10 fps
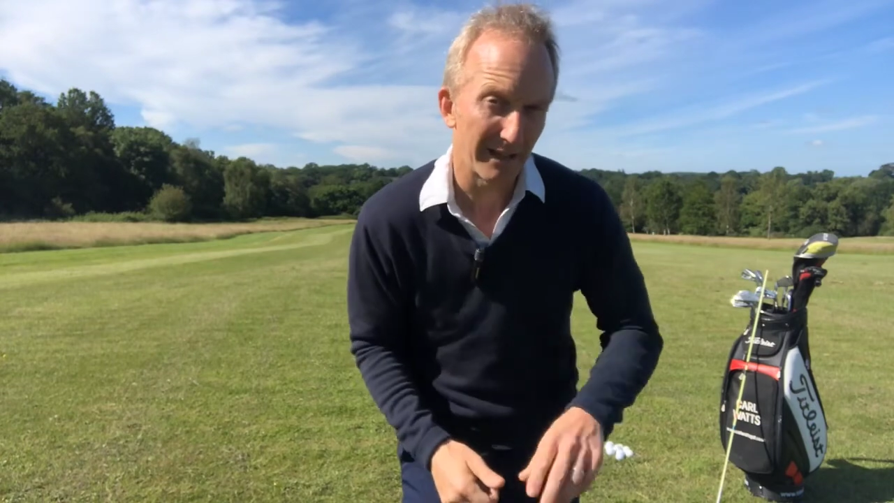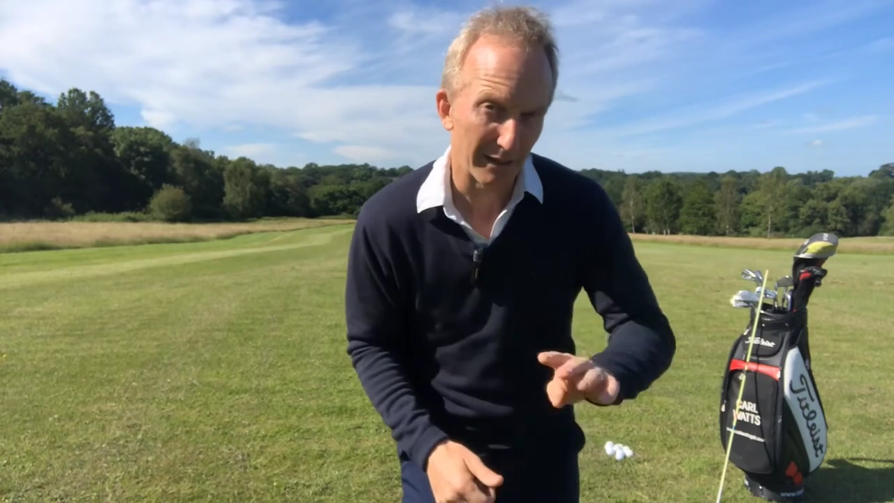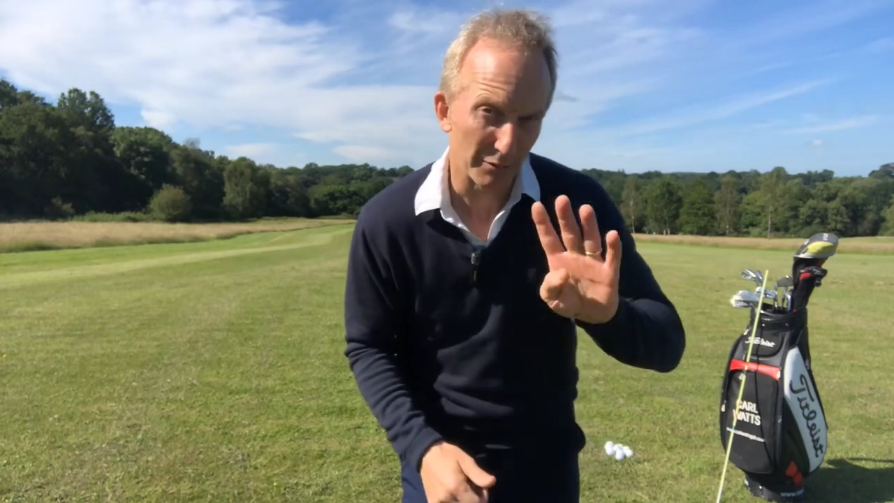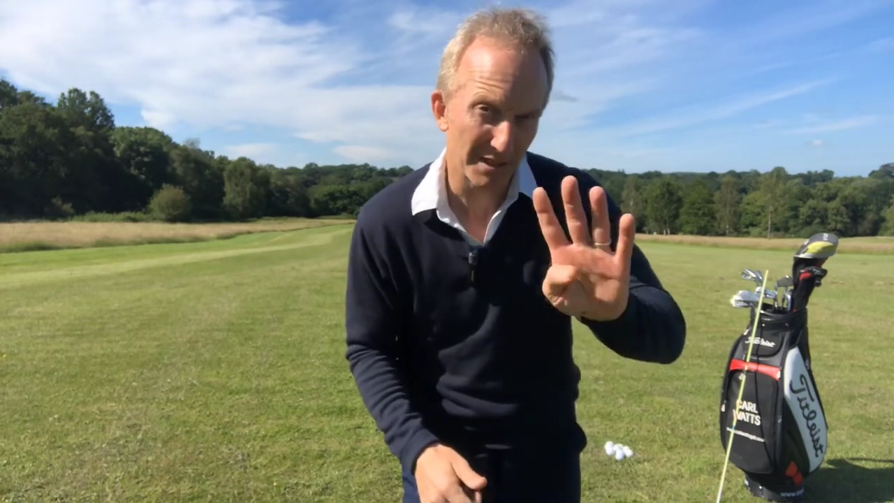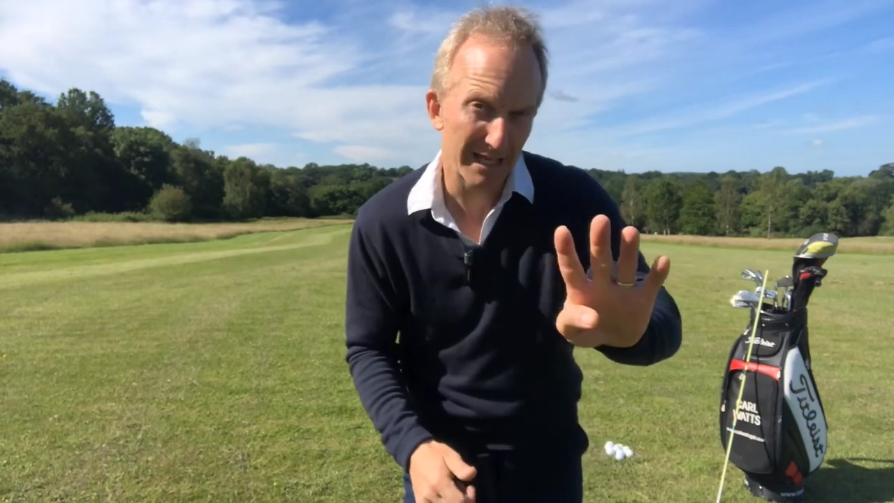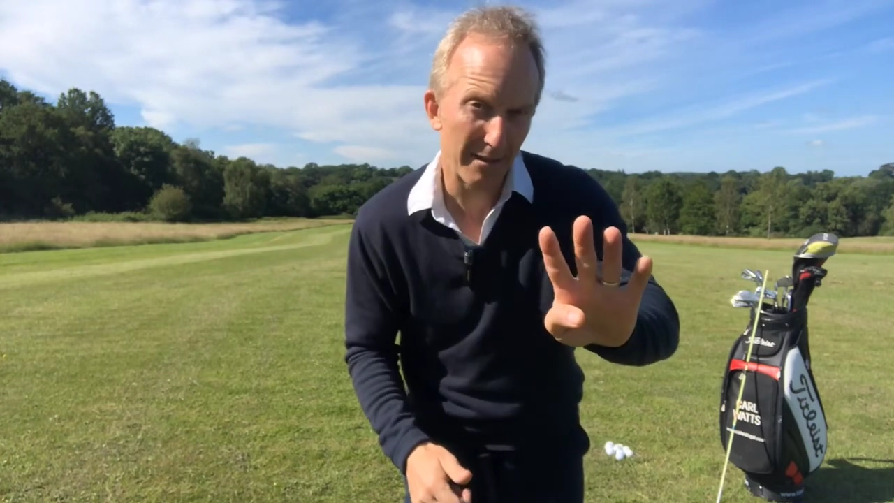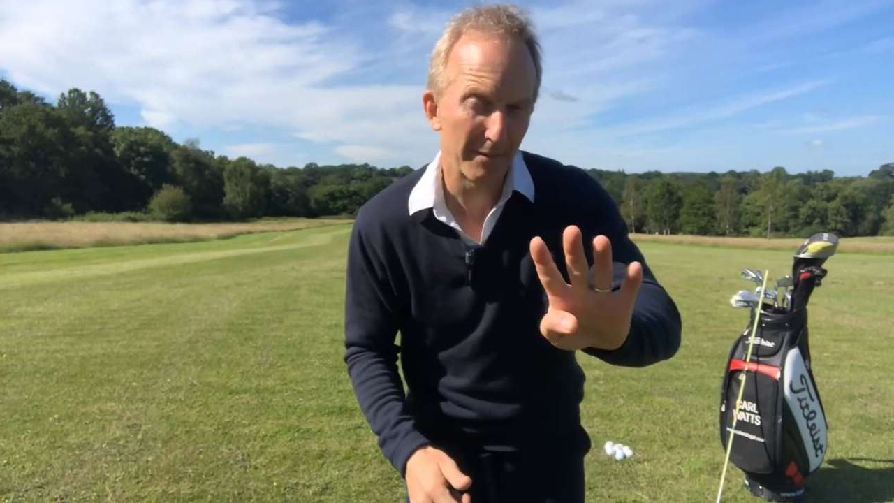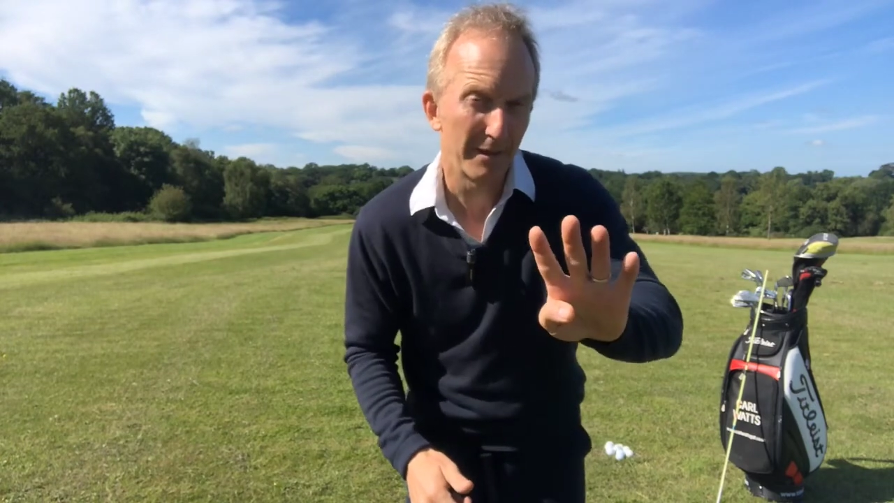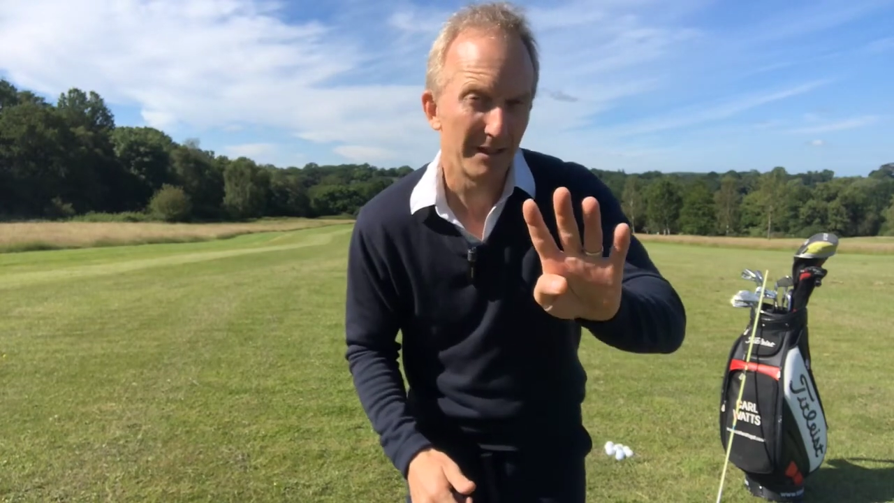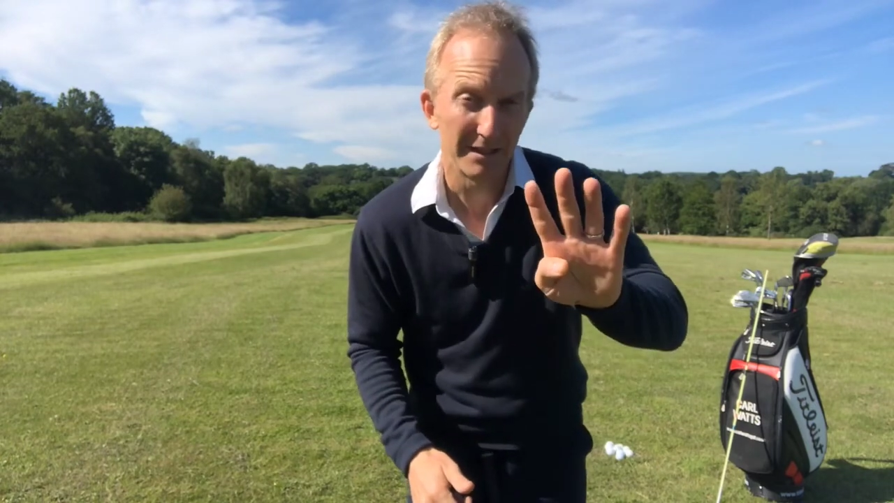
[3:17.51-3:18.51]
That was step
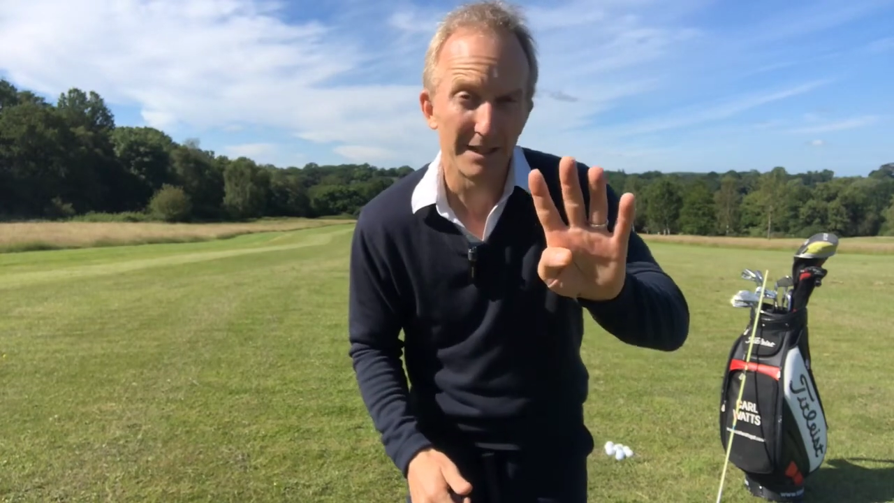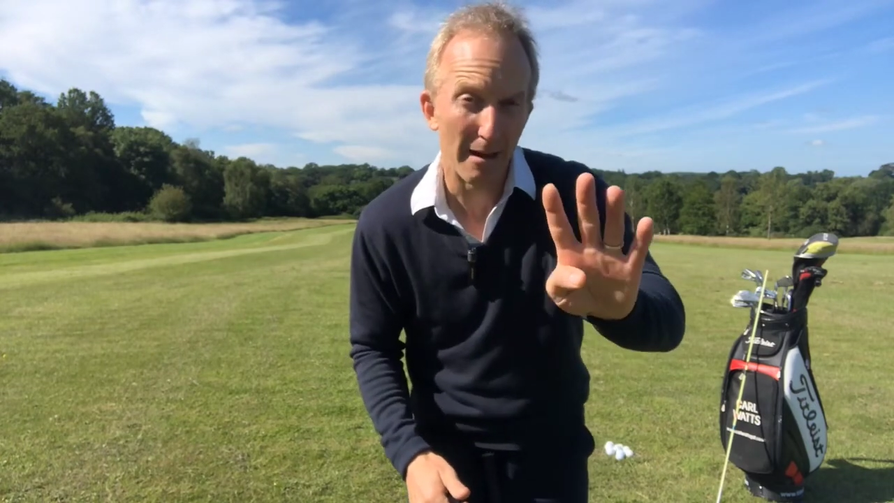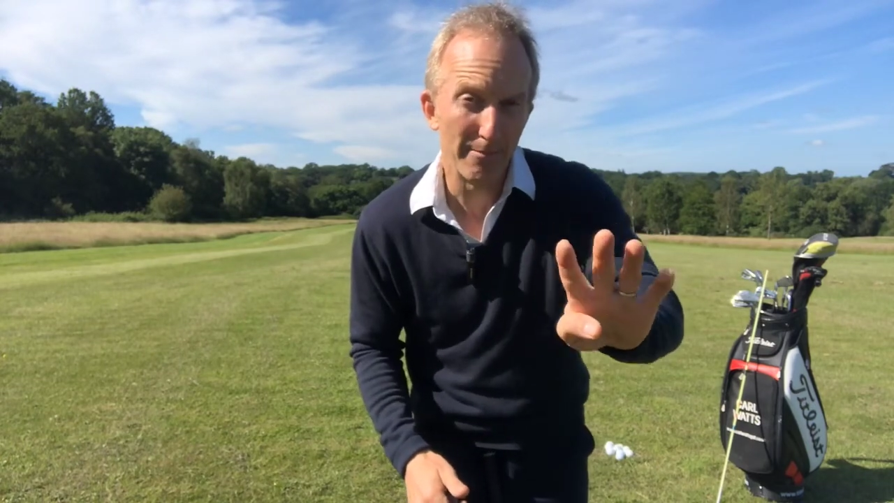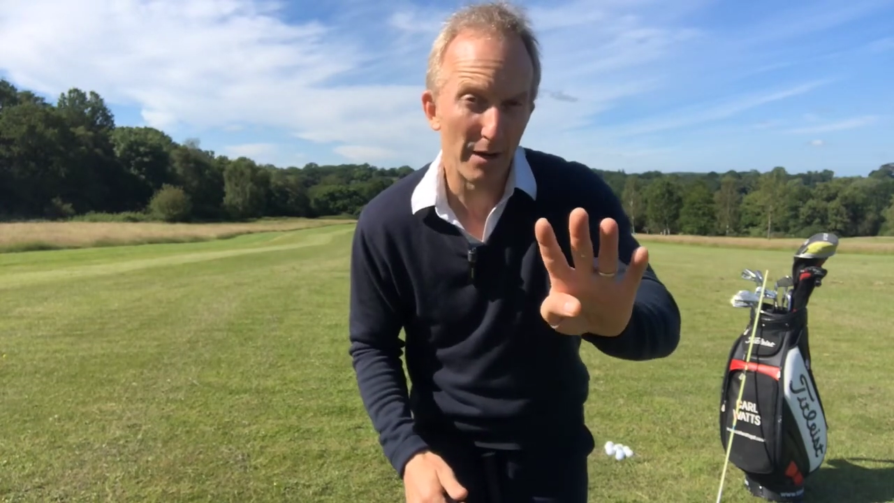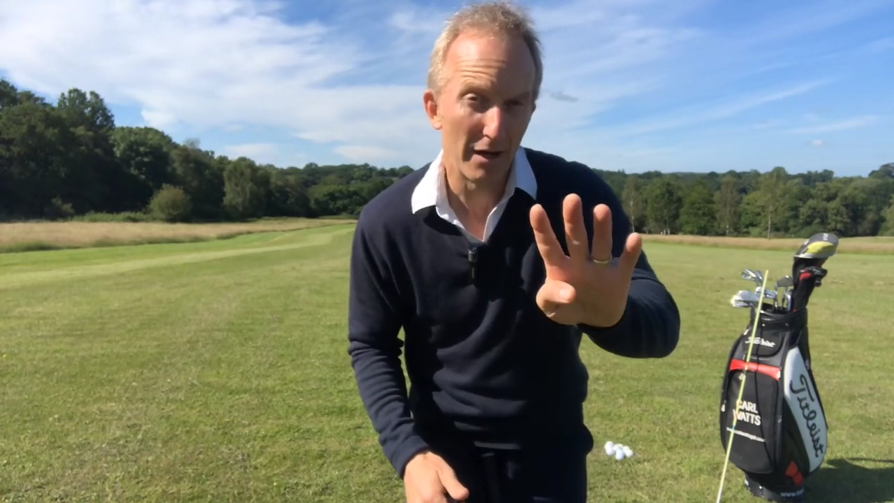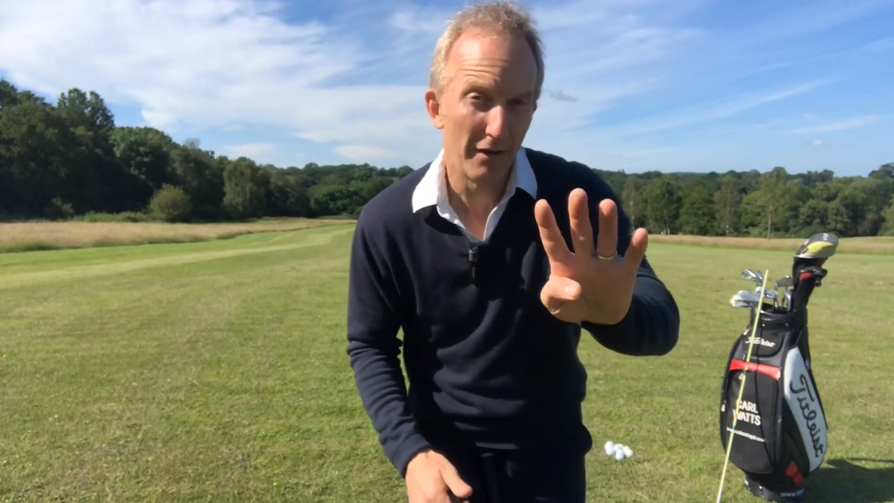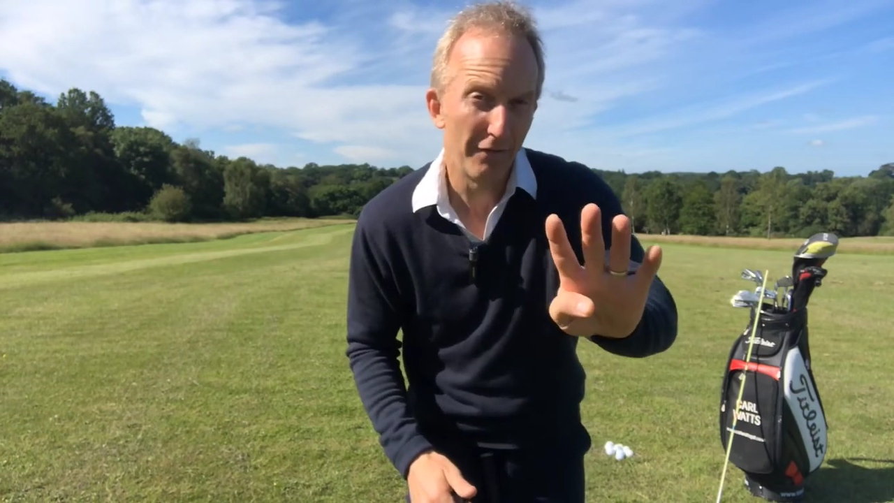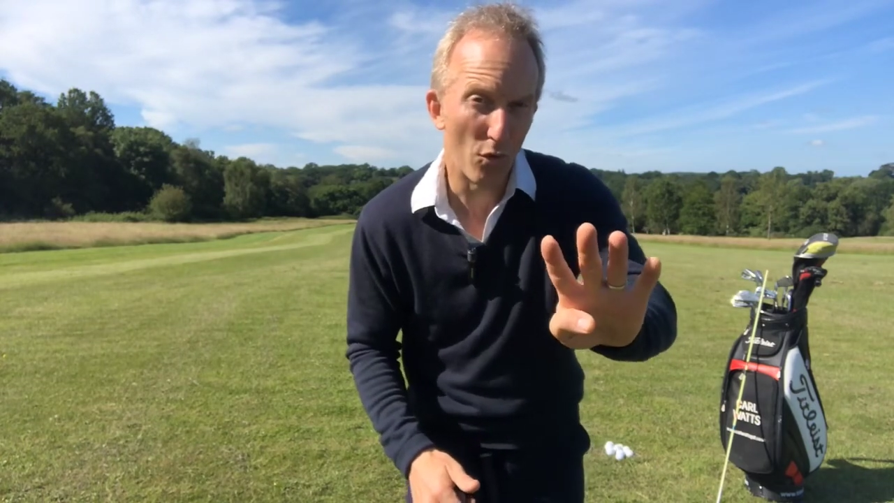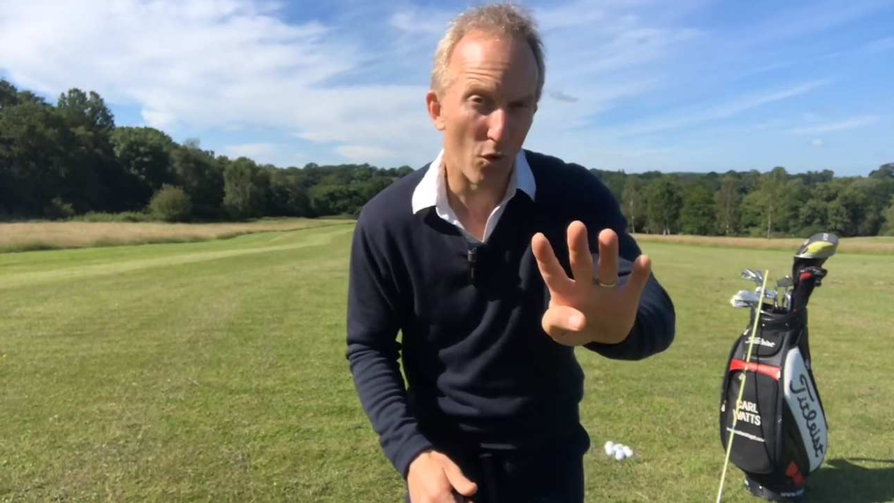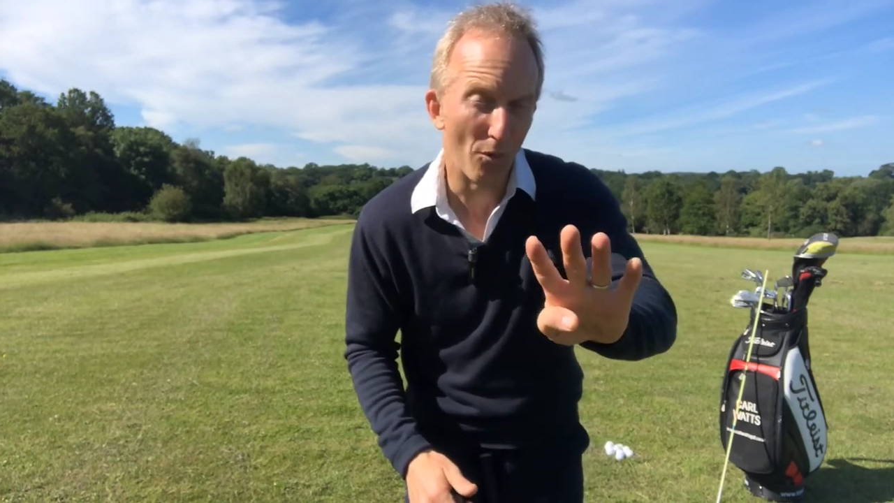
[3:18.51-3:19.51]
number
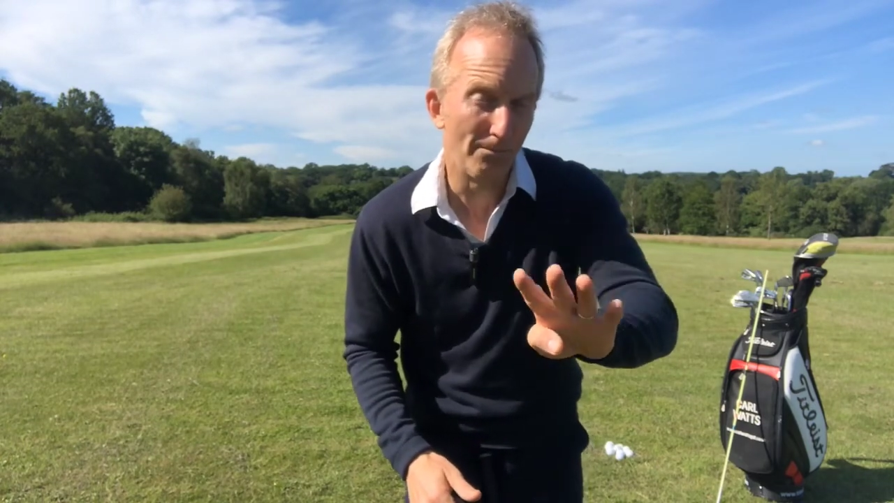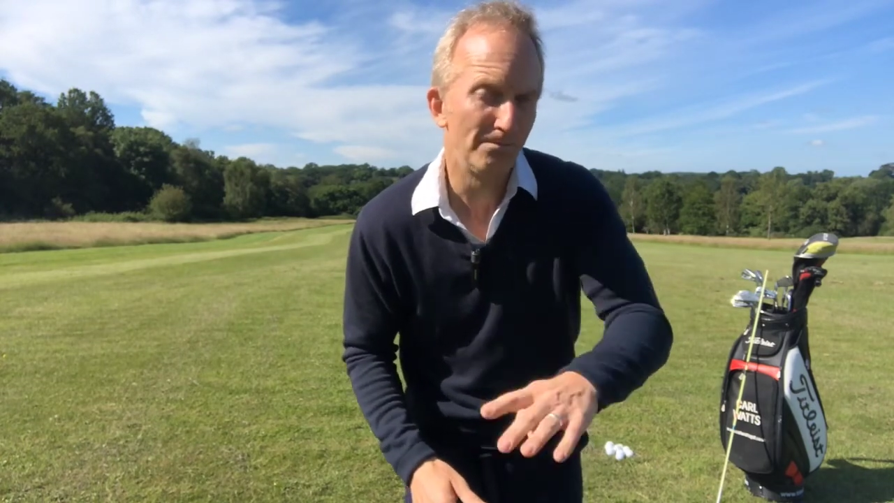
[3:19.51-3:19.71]
four.